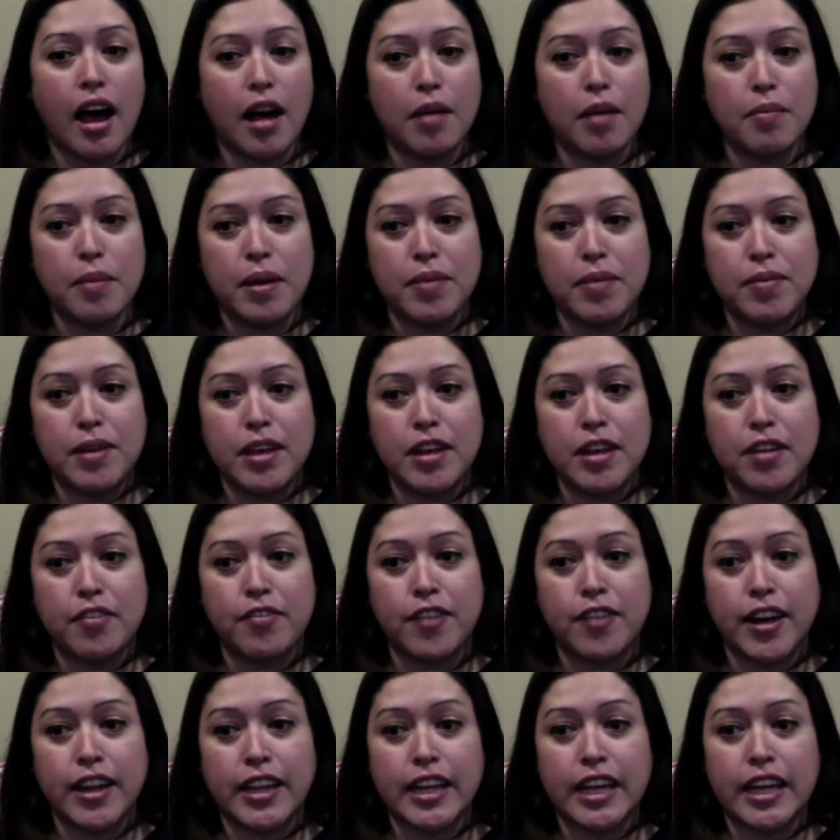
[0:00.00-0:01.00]
Maybe you're
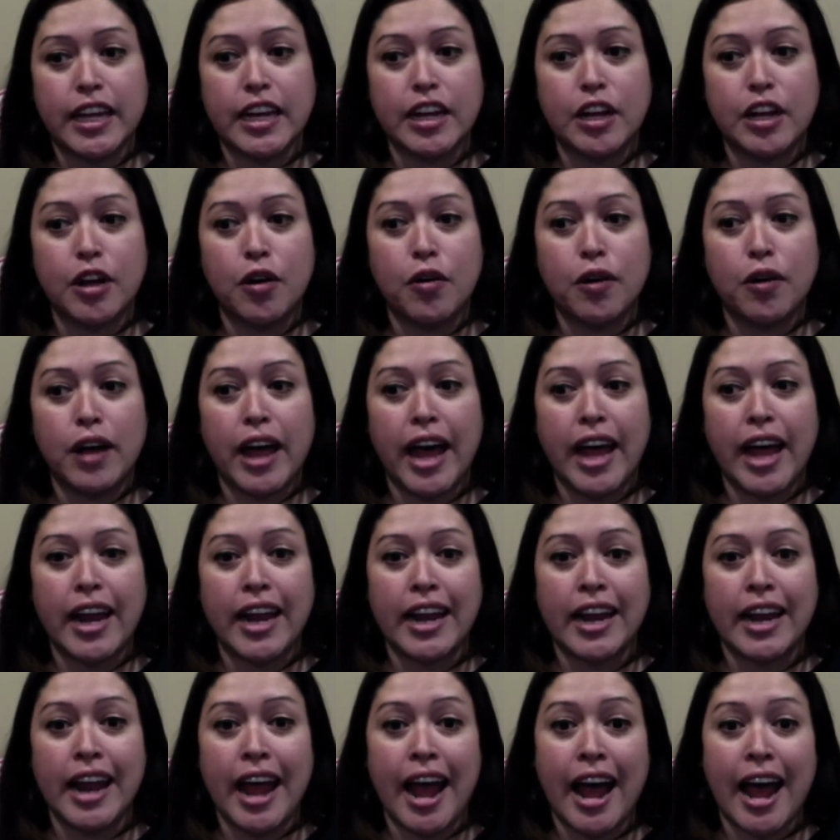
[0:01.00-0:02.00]
finally gonna go ahead
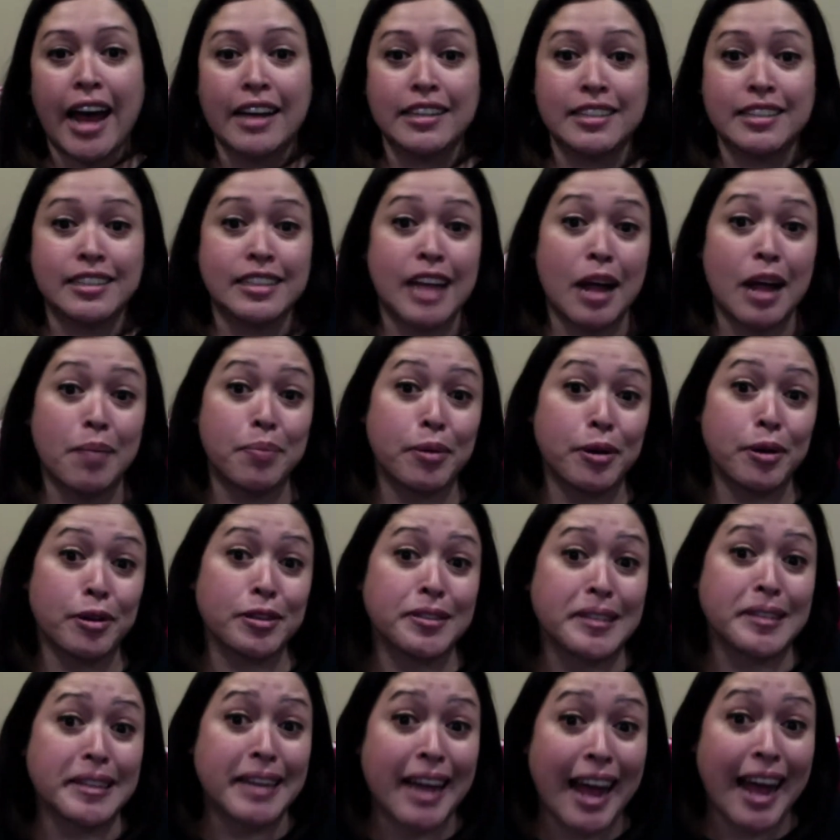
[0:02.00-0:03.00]
and ask that
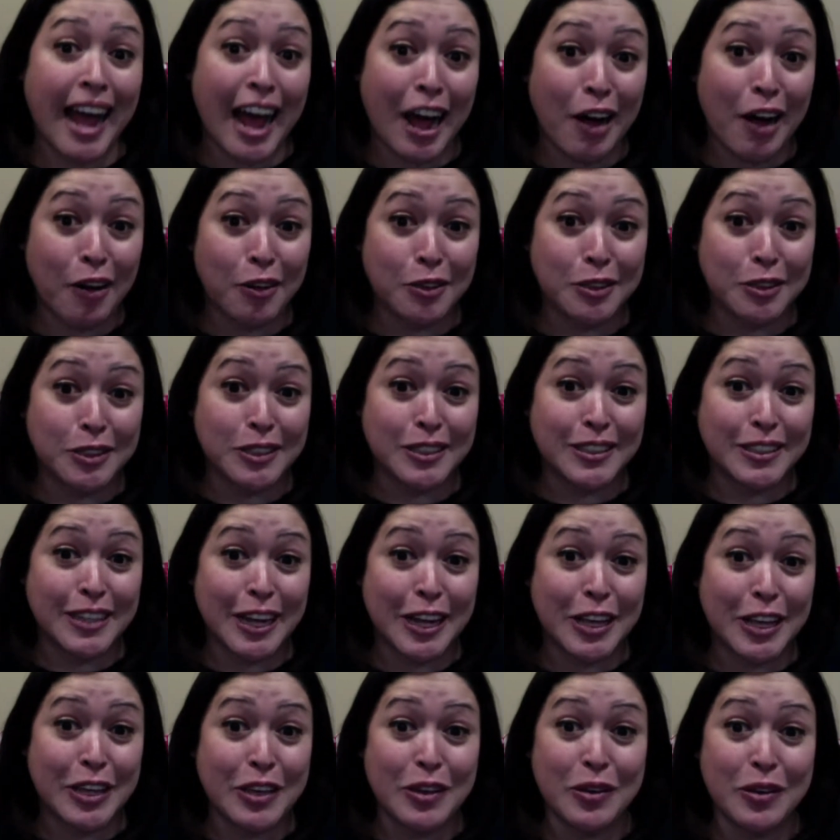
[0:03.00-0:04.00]
person out
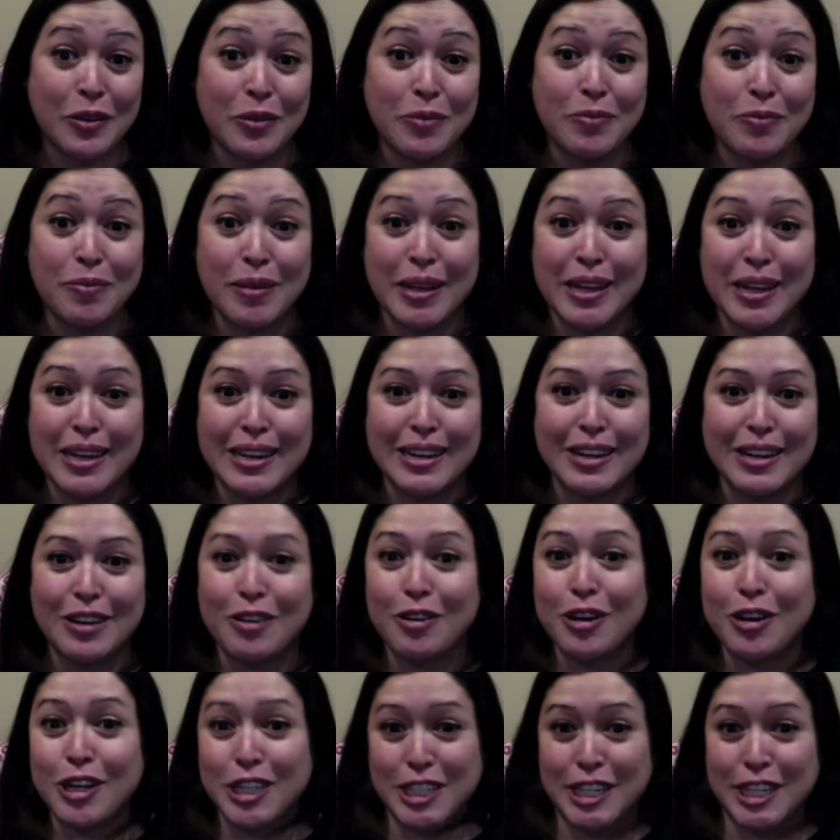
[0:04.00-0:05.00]
that you've been
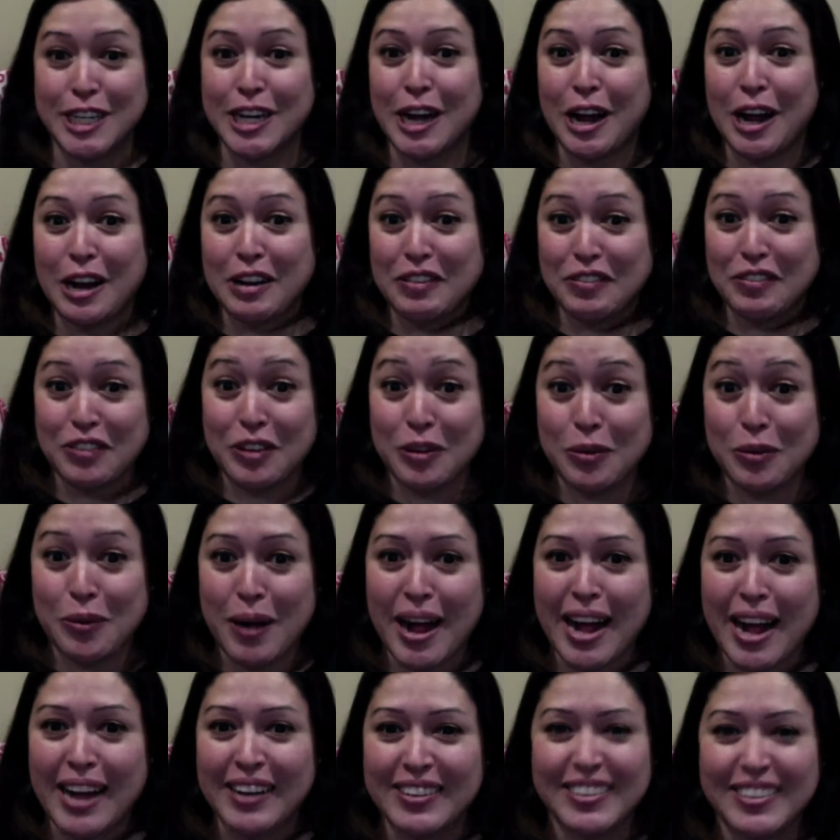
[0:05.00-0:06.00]
crushing on for a
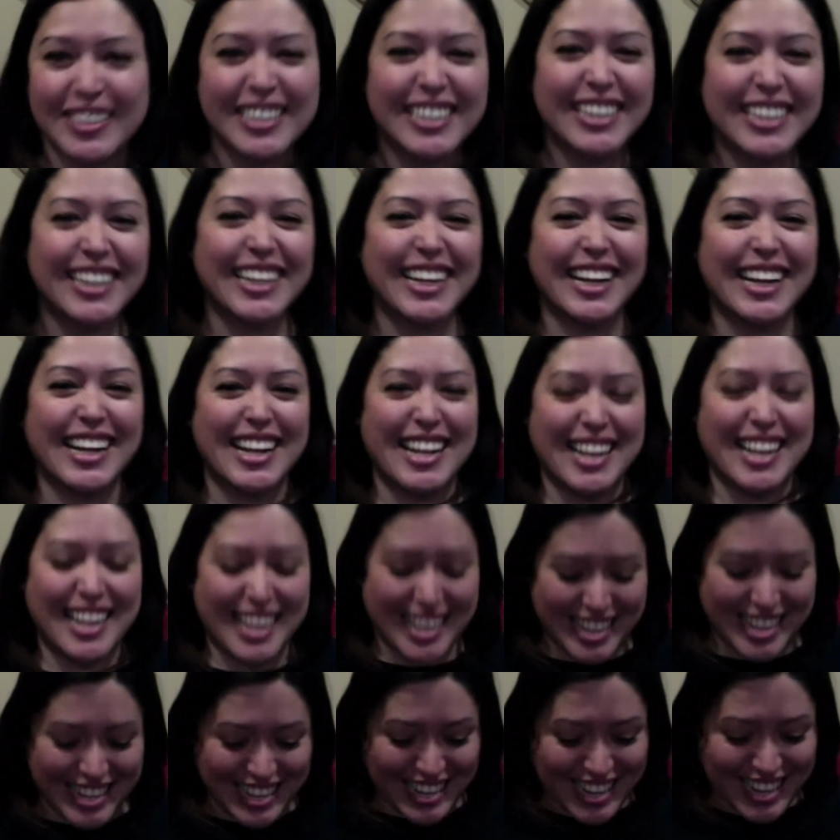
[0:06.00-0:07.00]
while.
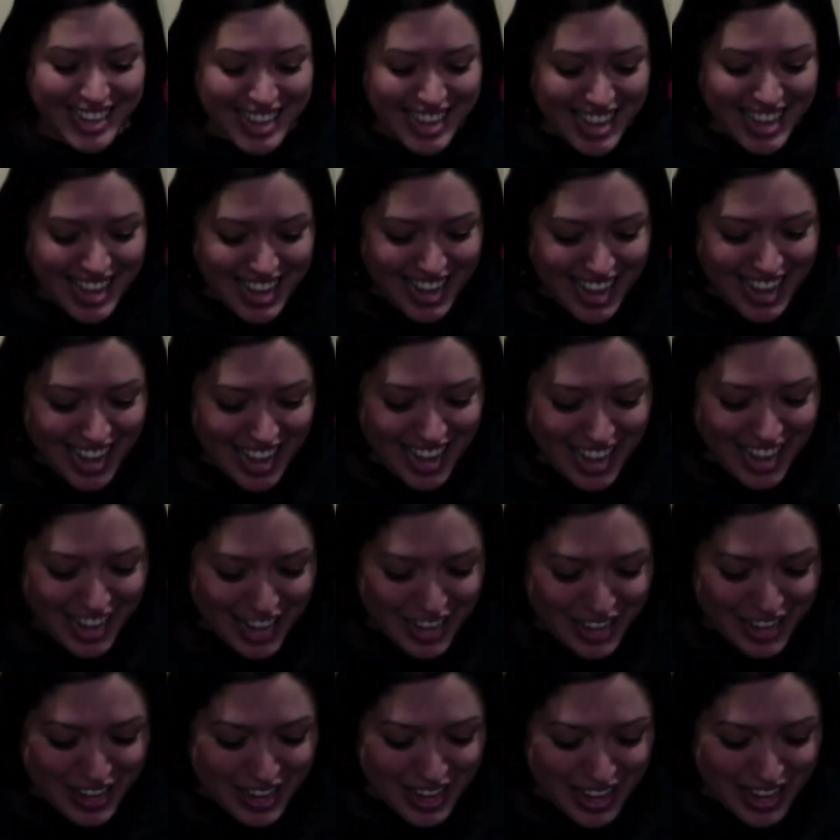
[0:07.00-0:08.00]

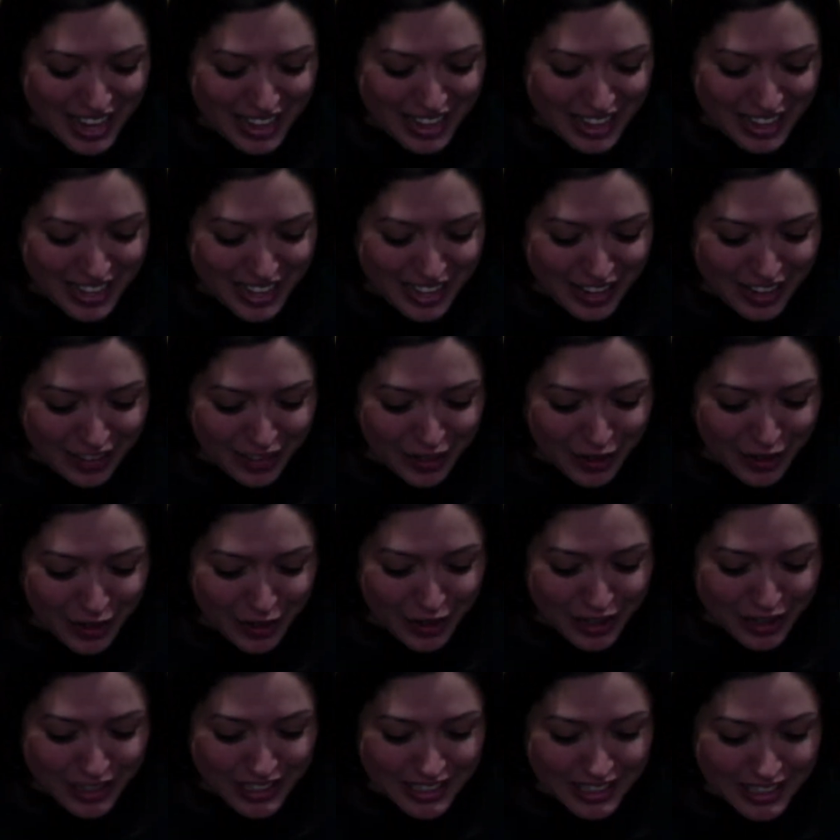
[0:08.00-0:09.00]
And then of
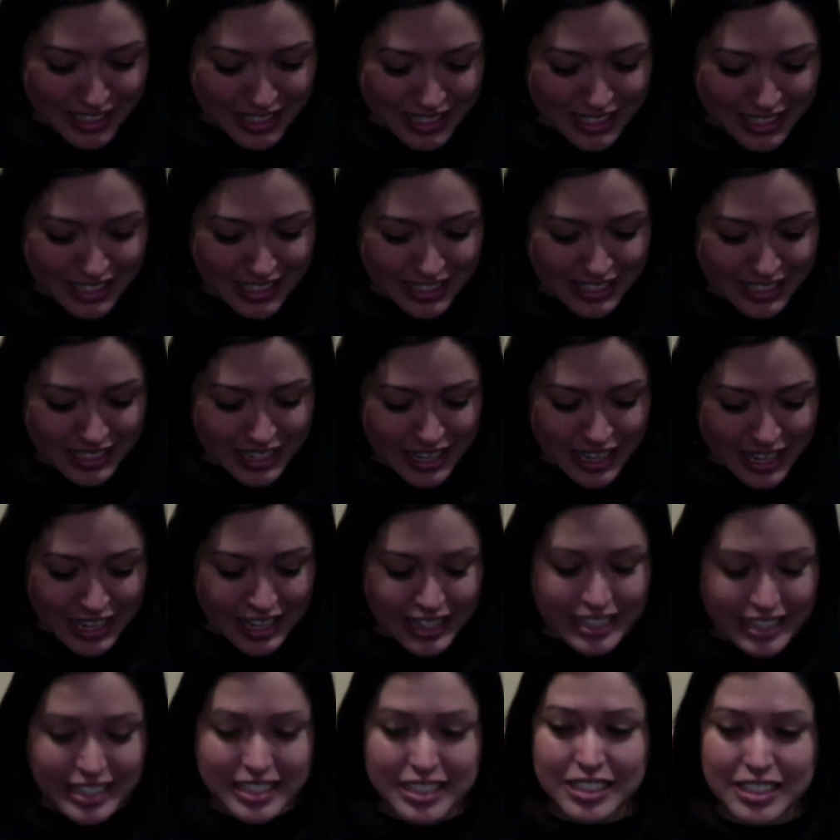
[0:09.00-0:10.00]
course this is
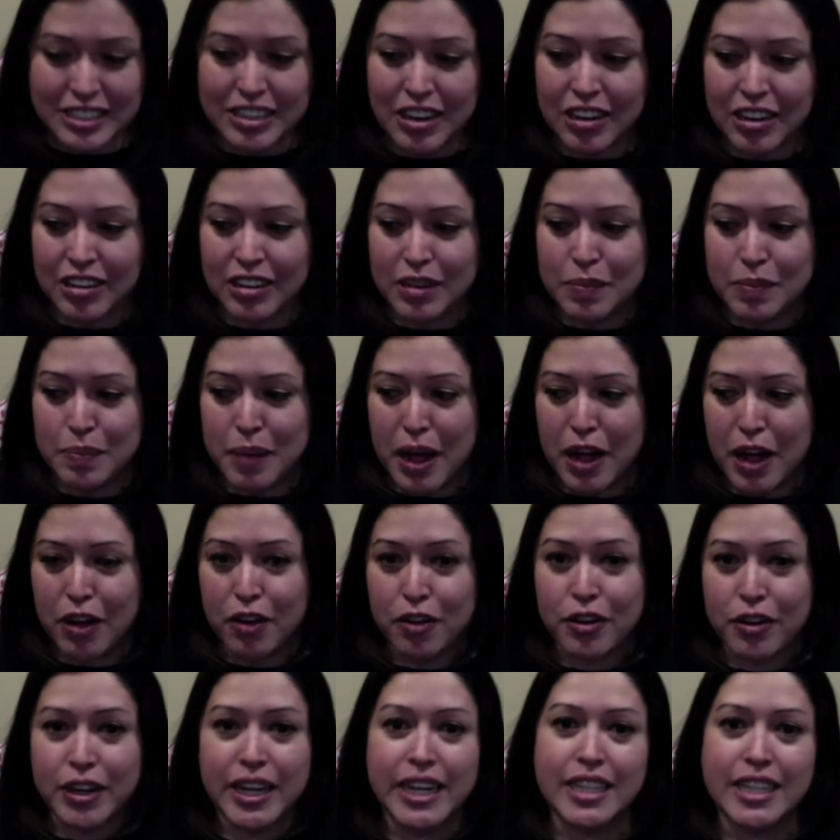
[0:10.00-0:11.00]
all about
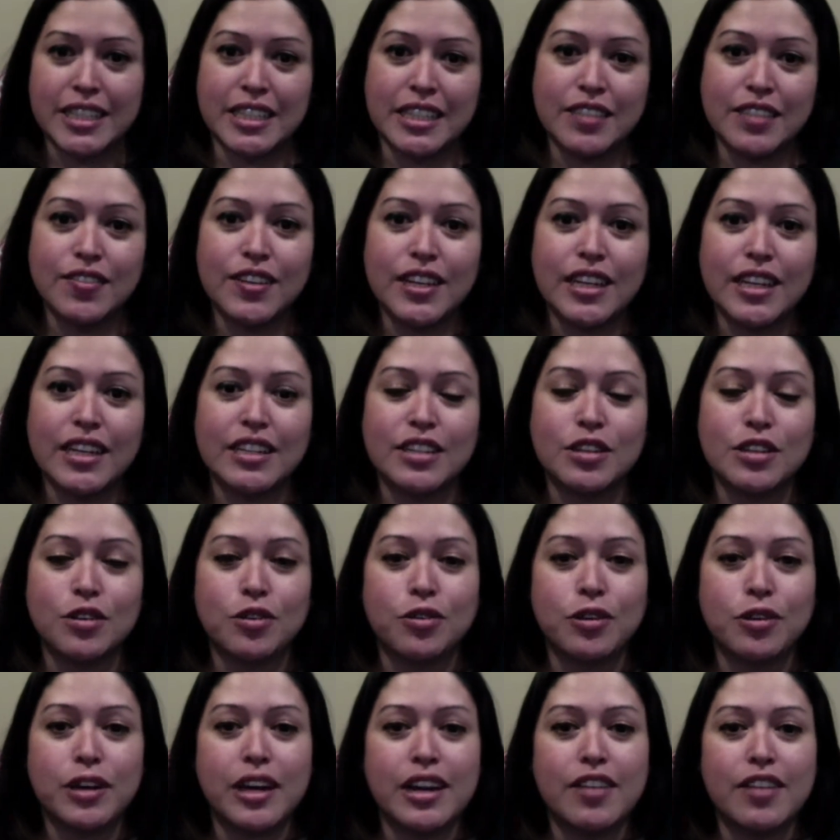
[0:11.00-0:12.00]
creativity. So
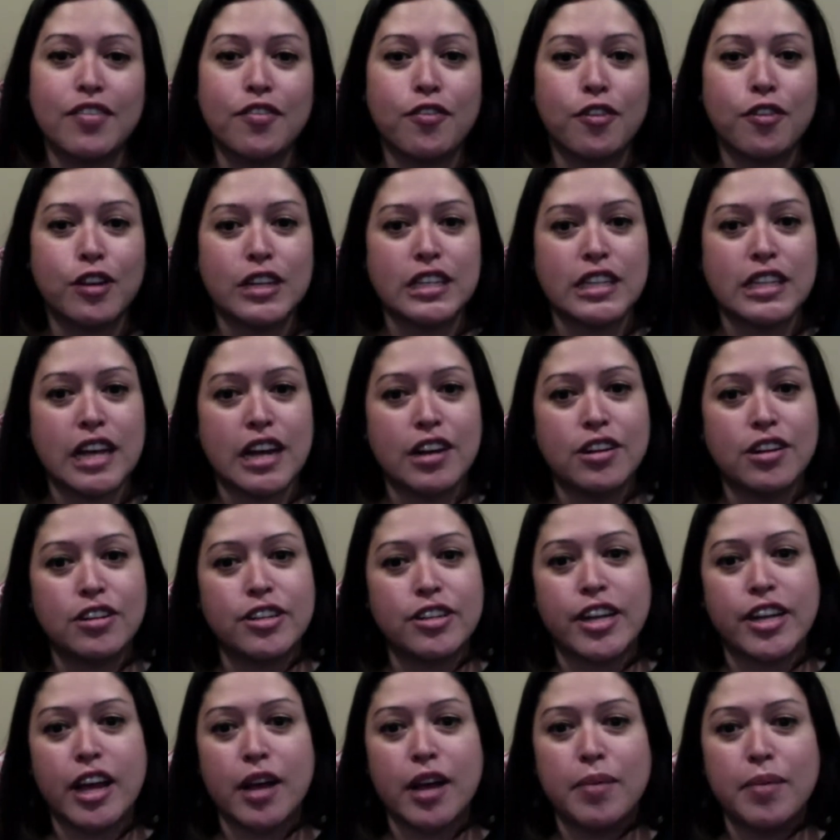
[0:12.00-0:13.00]
creative force energy
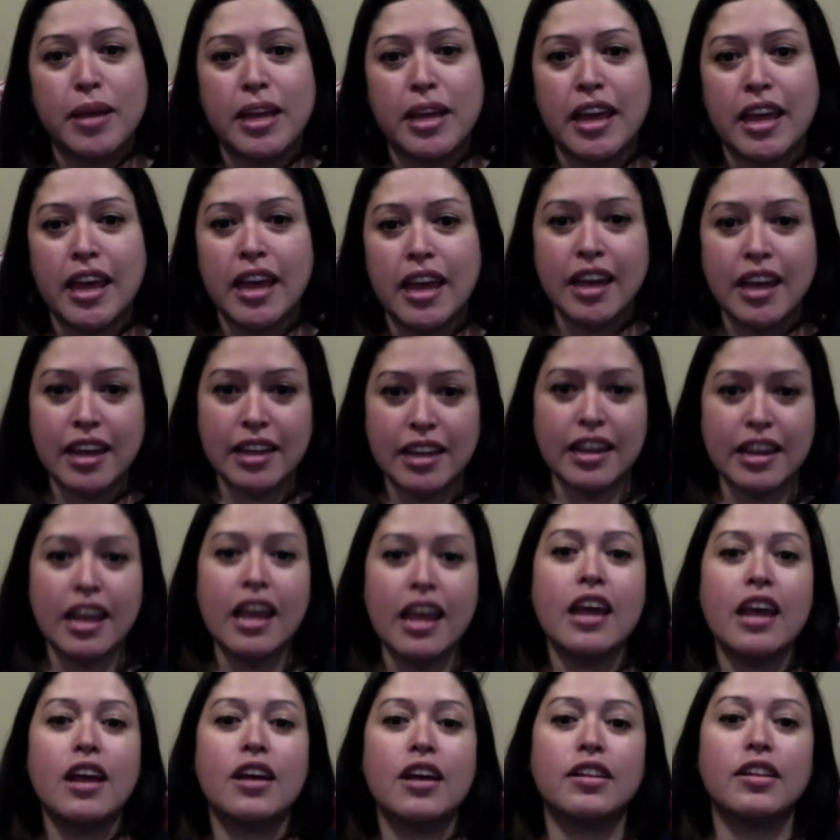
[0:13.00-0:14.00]
coming in
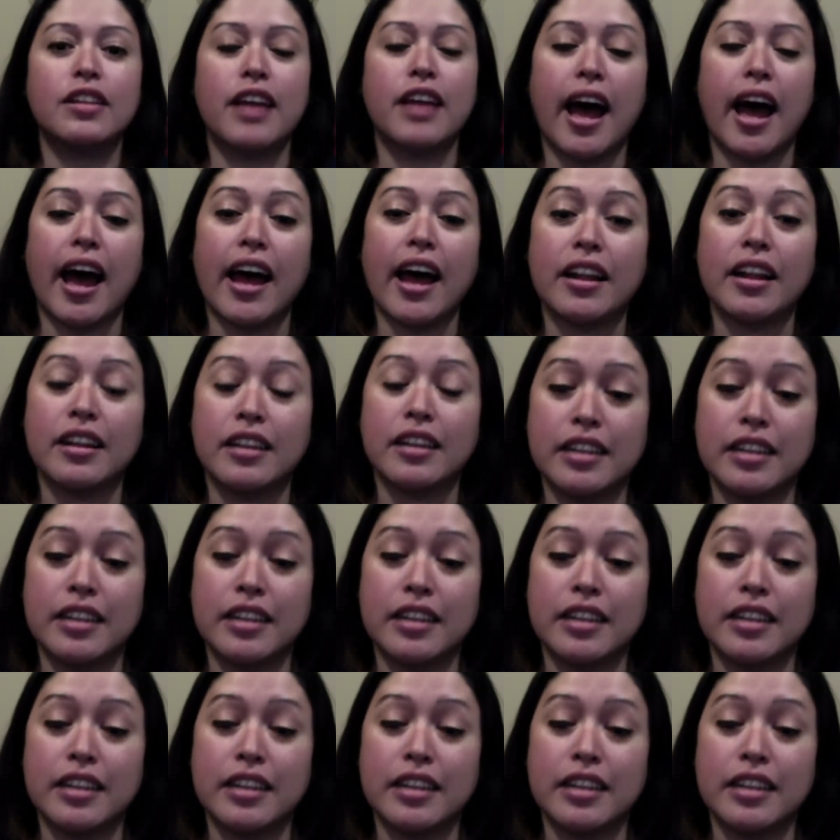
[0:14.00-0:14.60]
that